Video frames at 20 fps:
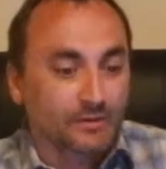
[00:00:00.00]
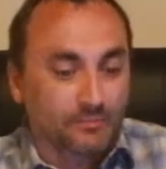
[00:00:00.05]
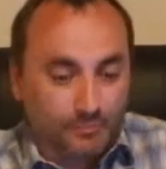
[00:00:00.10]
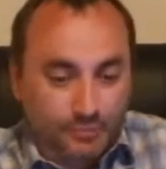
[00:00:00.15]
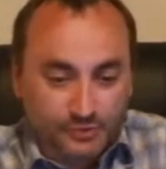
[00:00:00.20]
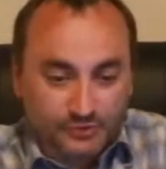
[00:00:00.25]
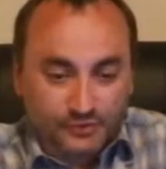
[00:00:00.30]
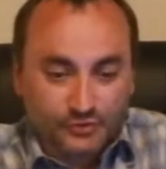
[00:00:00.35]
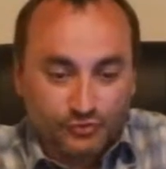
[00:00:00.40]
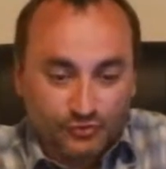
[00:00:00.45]

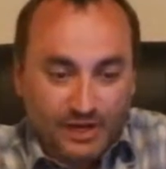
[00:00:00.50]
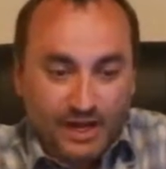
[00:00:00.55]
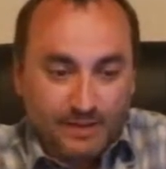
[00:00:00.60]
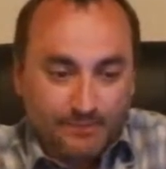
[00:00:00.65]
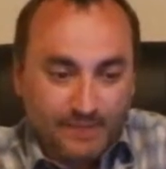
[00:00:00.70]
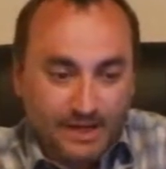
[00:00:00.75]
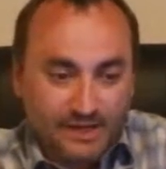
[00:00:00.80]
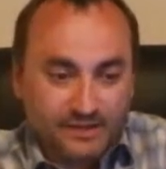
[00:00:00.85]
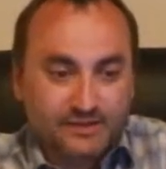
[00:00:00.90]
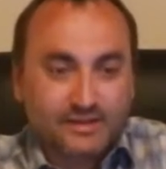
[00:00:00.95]
Put the trap
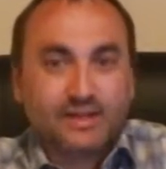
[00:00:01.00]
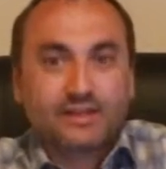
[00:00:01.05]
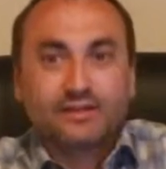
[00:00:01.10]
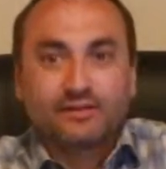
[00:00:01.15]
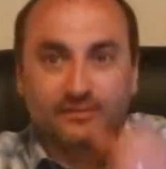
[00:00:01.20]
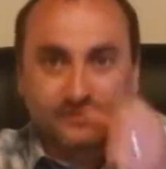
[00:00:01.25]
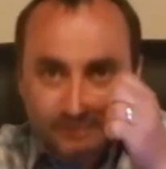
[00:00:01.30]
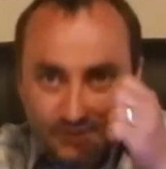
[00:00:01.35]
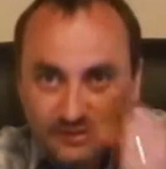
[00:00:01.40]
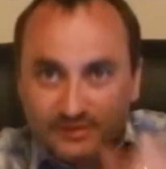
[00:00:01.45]
back together,
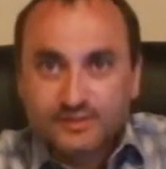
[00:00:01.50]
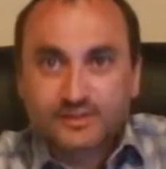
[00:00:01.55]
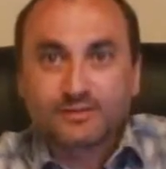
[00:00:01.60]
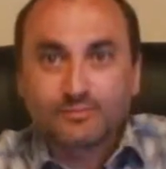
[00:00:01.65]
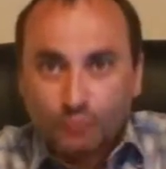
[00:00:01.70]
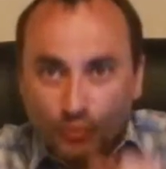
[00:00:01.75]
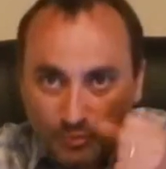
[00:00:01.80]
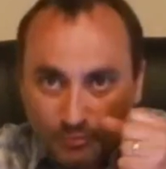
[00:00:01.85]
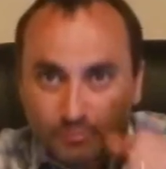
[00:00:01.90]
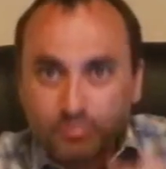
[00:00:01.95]
did some
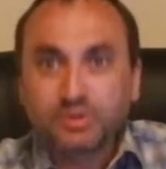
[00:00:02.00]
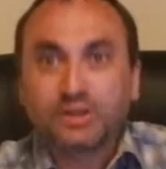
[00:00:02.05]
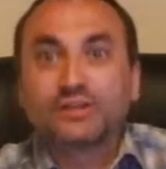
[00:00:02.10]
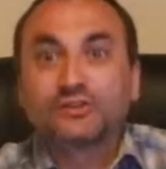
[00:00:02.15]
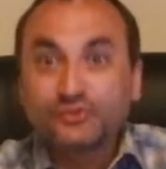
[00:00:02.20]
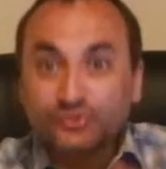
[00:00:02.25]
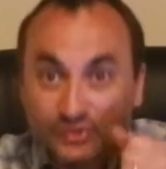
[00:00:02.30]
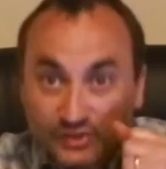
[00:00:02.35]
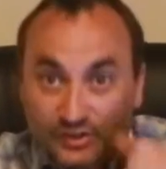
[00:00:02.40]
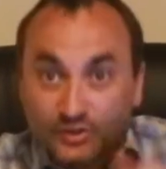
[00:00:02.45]
more
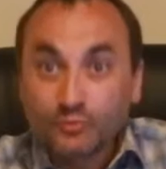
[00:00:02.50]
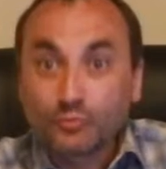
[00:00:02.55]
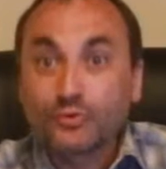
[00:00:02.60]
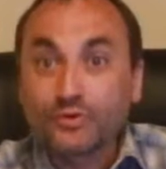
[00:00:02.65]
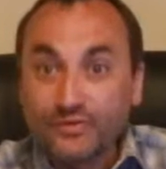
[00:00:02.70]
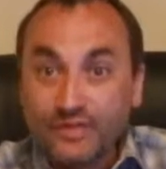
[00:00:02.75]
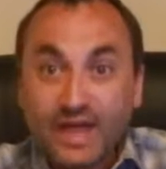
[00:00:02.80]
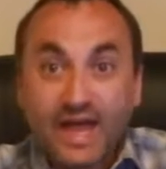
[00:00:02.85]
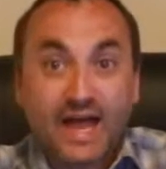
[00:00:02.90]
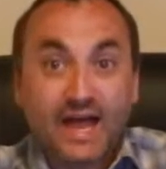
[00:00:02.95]
plunging with
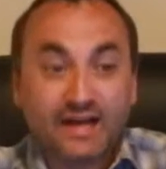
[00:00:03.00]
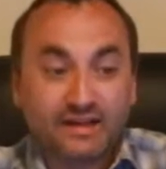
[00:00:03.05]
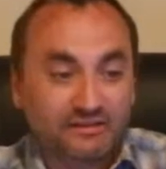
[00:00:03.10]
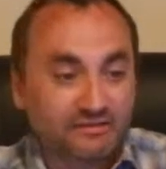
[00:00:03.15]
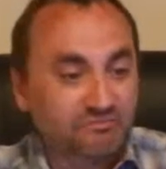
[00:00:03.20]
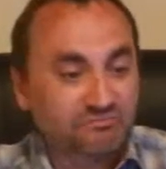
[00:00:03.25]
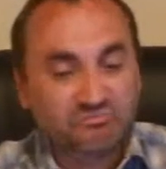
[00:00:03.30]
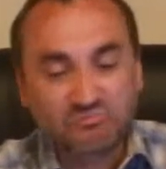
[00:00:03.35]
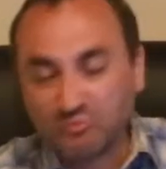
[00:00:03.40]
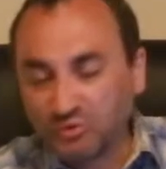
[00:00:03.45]
that.
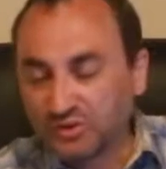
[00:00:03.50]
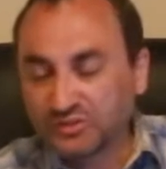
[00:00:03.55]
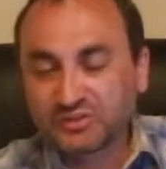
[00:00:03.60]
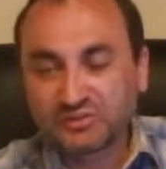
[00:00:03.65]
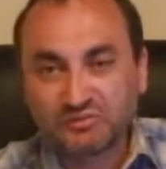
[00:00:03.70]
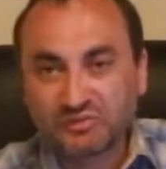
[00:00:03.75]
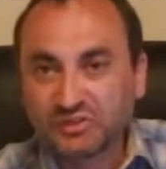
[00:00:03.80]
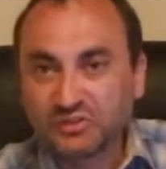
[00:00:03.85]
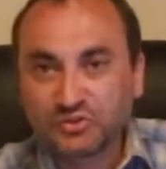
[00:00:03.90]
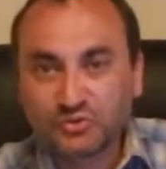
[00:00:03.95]
Wasn't
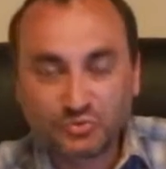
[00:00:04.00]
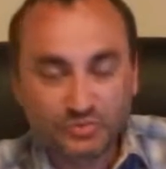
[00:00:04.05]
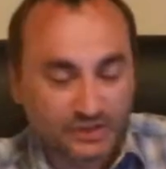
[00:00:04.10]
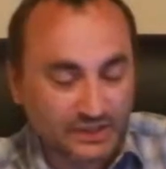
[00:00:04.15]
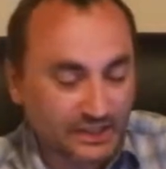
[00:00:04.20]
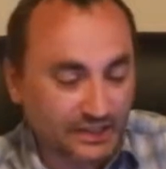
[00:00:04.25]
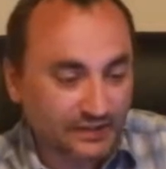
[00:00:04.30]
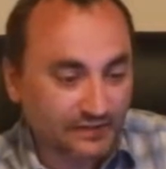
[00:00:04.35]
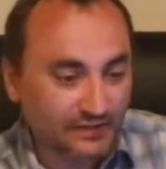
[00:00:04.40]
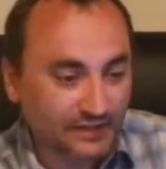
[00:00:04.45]
really doing
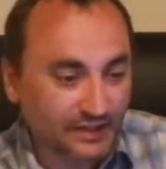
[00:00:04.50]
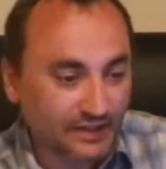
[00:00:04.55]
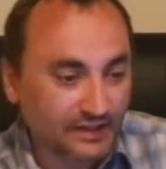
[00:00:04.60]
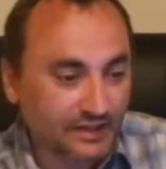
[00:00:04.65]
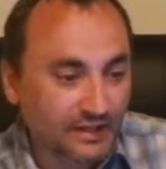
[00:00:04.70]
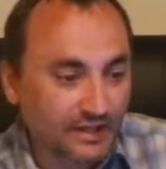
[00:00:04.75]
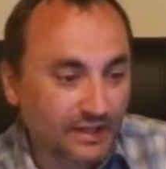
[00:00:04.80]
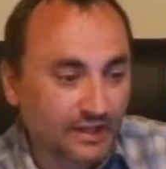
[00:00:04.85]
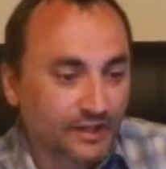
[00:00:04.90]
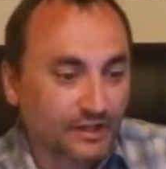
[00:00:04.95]
anything.
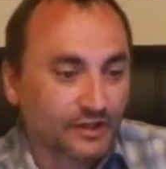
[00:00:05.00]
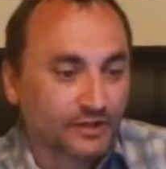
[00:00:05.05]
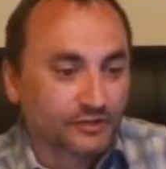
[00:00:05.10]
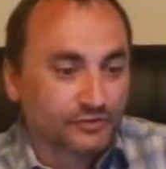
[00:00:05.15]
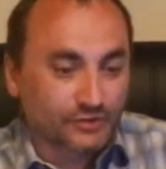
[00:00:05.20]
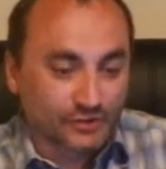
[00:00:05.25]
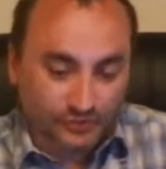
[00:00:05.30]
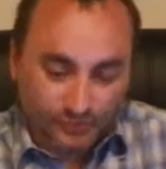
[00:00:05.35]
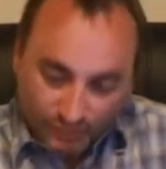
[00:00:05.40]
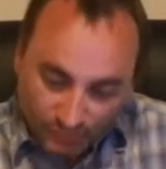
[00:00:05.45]

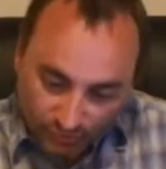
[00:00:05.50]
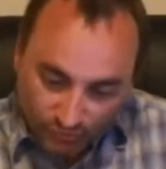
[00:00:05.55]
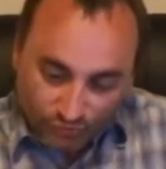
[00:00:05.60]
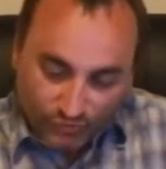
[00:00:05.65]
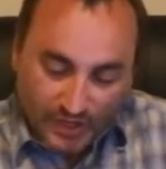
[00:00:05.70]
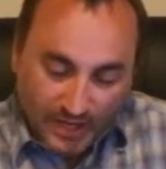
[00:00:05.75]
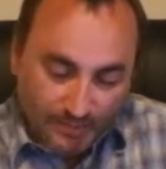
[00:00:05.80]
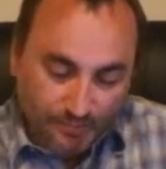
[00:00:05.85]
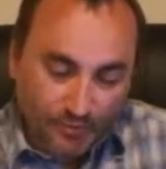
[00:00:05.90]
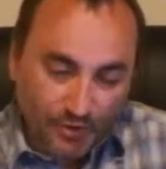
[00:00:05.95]
So I took the
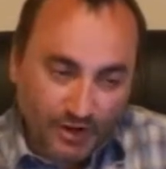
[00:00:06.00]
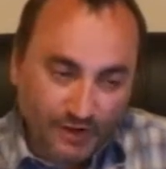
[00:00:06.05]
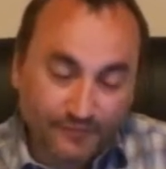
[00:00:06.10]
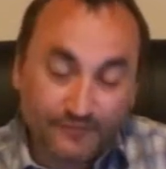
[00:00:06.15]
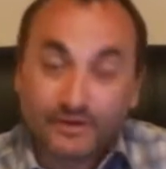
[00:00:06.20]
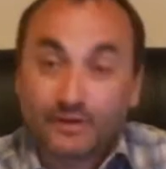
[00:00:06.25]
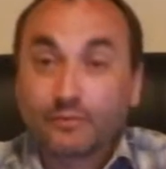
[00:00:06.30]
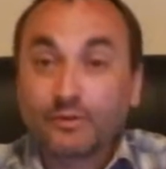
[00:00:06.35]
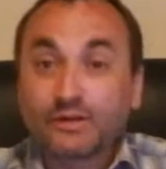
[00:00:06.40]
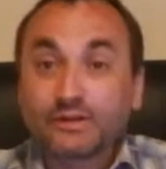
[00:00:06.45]
trap off
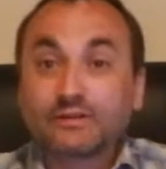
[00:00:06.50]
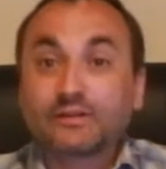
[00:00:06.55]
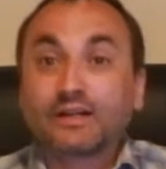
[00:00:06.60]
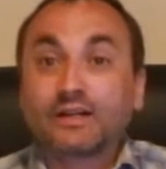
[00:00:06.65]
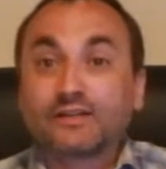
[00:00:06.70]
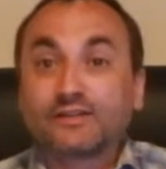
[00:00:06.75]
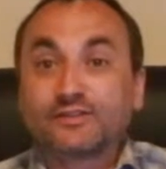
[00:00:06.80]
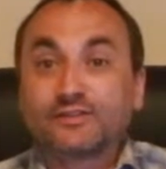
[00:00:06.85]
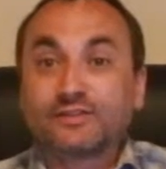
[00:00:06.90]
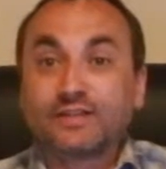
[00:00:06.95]
and I went and got
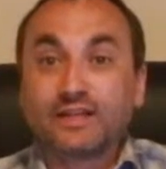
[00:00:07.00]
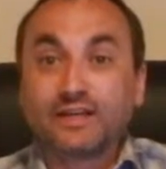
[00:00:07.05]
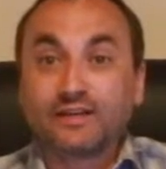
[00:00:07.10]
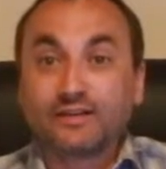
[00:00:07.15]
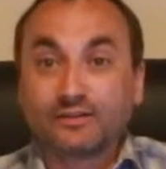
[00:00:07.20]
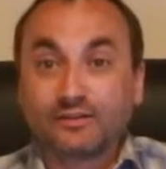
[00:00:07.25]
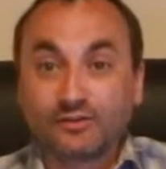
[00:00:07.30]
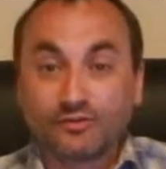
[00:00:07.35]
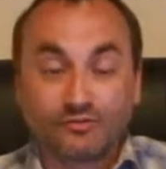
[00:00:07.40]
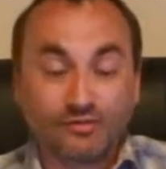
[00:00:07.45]
a snake
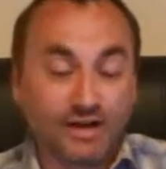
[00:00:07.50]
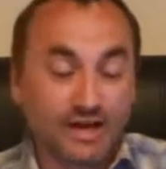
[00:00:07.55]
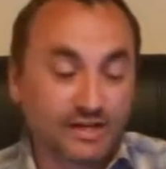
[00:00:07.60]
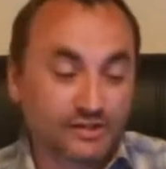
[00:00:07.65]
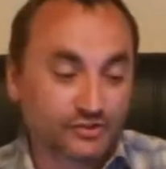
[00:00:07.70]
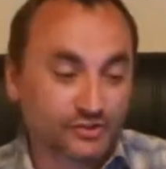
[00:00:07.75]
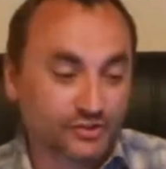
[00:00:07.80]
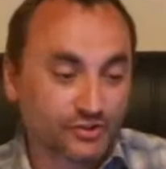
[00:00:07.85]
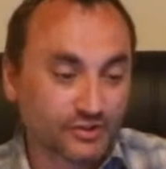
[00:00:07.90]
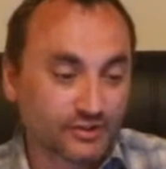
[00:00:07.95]
in the
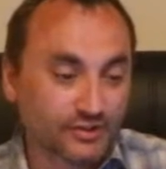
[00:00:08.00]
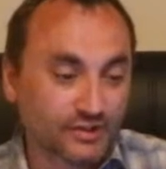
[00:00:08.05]
garage.